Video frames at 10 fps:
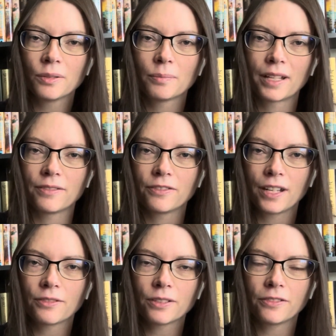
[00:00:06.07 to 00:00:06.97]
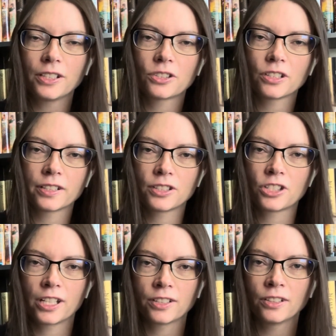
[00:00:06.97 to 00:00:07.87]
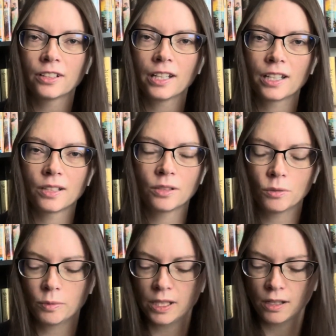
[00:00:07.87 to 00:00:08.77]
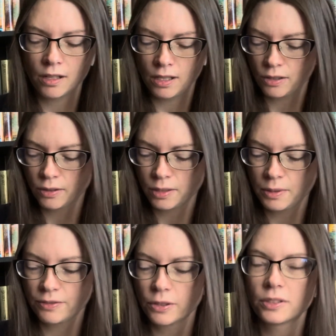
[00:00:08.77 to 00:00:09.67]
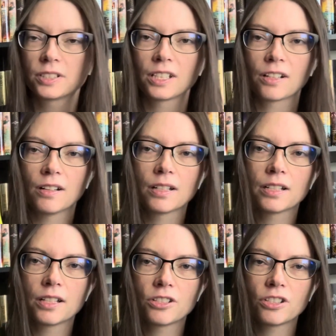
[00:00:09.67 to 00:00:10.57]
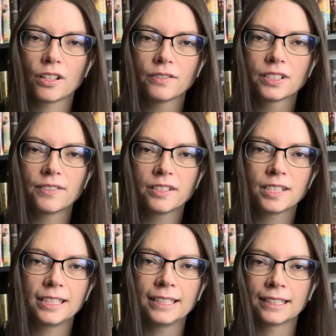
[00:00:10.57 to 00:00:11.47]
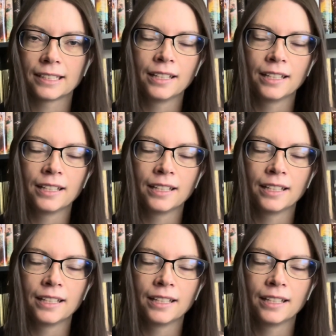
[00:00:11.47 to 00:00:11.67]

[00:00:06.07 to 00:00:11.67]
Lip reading: my favorite feature on the channel, and we are going to be focusing on shelf 17,